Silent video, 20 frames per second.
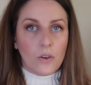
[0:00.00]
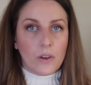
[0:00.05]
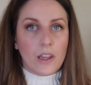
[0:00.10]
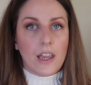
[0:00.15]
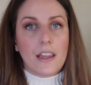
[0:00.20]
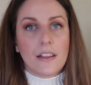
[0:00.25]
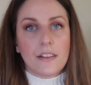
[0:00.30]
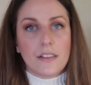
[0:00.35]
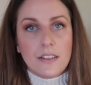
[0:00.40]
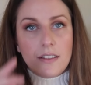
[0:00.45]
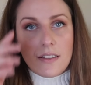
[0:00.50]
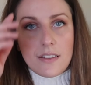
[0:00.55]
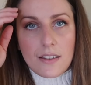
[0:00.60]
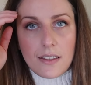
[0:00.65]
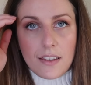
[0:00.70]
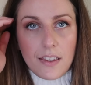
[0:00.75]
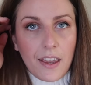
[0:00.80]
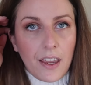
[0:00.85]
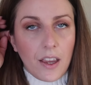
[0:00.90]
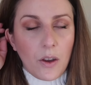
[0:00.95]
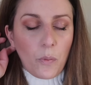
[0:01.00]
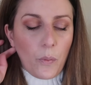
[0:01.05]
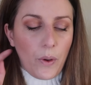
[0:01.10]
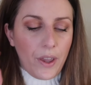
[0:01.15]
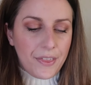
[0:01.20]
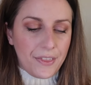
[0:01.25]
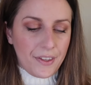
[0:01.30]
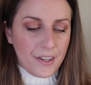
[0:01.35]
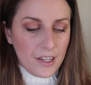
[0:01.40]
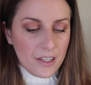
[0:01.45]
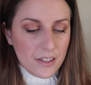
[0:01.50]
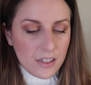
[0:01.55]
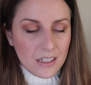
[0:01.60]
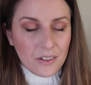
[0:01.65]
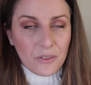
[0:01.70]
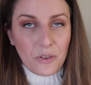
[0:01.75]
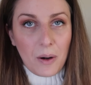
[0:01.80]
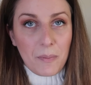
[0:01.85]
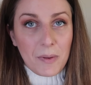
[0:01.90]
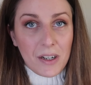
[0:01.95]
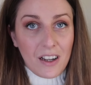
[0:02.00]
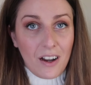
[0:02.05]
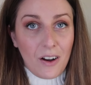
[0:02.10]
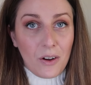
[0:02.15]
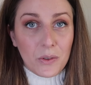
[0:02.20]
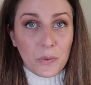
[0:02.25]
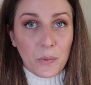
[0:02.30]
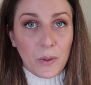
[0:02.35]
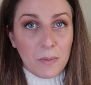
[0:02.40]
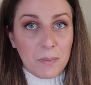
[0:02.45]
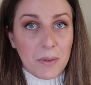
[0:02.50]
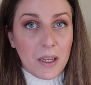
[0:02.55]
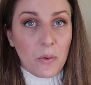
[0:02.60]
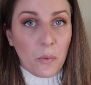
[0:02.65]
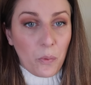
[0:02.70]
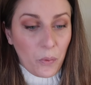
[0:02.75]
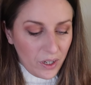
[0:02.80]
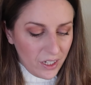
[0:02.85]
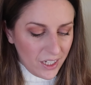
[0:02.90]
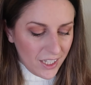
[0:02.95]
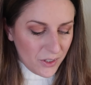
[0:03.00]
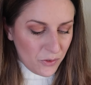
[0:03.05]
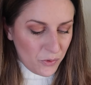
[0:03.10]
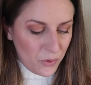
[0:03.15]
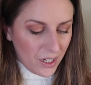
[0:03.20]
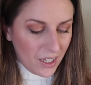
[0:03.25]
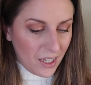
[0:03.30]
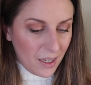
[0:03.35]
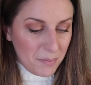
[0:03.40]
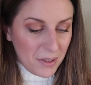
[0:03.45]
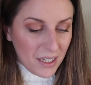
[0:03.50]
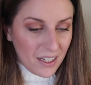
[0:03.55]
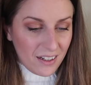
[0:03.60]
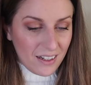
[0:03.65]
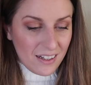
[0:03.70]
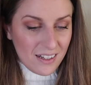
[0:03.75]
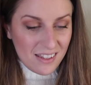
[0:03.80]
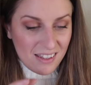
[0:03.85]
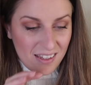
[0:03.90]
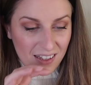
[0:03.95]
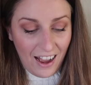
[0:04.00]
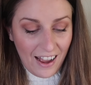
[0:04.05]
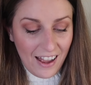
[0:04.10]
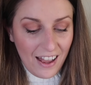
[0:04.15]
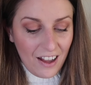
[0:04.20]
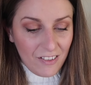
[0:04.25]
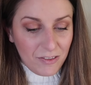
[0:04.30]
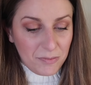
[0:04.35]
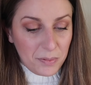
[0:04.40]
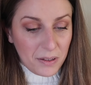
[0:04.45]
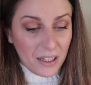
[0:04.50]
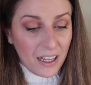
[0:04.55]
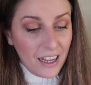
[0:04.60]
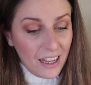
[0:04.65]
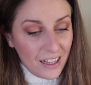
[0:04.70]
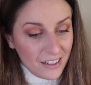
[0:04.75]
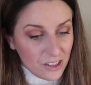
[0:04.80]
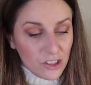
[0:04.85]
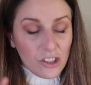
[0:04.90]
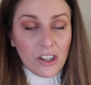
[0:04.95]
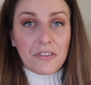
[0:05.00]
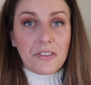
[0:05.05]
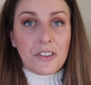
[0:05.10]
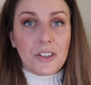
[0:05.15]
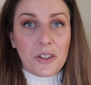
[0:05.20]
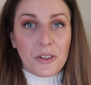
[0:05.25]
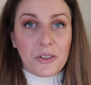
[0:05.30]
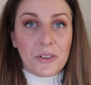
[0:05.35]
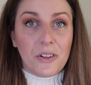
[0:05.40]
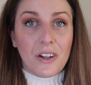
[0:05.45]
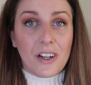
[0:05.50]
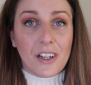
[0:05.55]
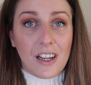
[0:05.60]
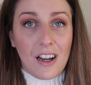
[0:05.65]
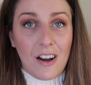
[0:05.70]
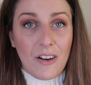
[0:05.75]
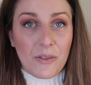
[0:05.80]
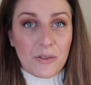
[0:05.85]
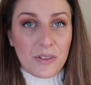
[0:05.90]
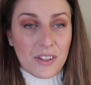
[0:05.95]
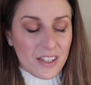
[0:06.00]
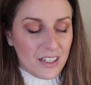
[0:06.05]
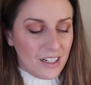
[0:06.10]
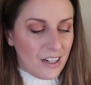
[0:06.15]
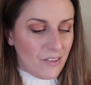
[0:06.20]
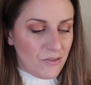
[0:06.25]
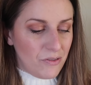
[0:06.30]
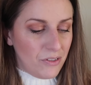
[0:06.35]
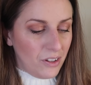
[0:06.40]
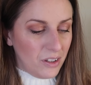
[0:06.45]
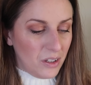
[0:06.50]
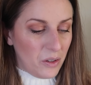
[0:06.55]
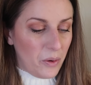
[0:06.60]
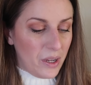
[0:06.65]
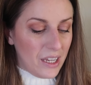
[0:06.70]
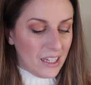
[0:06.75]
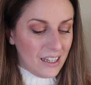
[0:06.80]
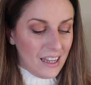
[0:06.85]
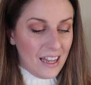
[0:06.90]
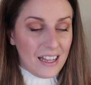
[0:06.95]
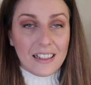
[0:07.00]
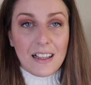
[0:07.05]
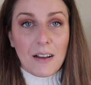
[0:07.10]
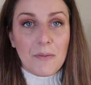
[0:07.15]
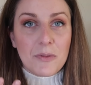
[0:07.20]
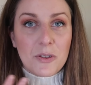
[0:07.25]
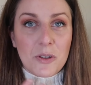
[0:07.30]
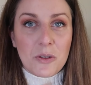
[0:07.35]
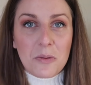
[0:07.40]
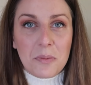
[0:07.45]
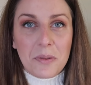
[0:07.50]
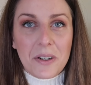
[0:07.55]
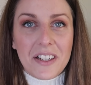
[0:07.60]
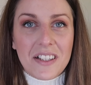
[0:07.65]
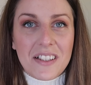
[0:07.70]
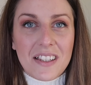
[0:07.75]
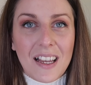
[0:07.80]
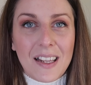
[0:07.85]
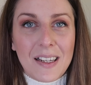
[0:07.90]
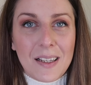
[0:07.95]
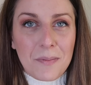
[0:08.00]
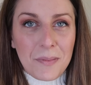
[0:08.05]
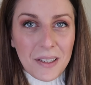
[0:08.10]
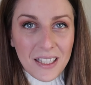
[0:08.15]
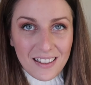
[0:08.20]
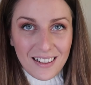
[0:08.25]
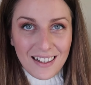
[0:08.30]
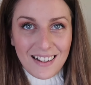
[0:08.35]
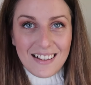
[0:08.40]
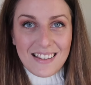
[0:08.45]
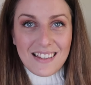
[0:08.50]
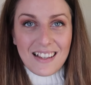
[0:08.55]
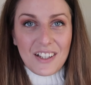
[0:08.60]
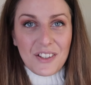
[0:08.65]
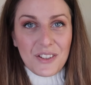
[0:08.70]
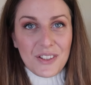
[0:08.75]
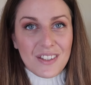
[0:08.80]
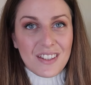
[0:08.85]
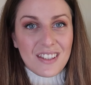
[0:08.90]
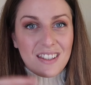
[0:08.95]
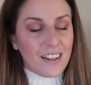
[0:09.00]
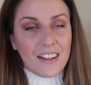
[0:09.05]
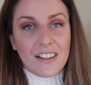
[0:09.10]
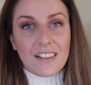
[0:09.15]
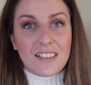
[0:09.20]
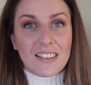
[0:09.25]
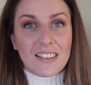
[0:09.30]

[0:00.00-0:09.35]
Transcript: Okay, this thing with the Instagram account will be really tricky because I have plenty of new accounts that I'm following, and I'm super excited because I just hit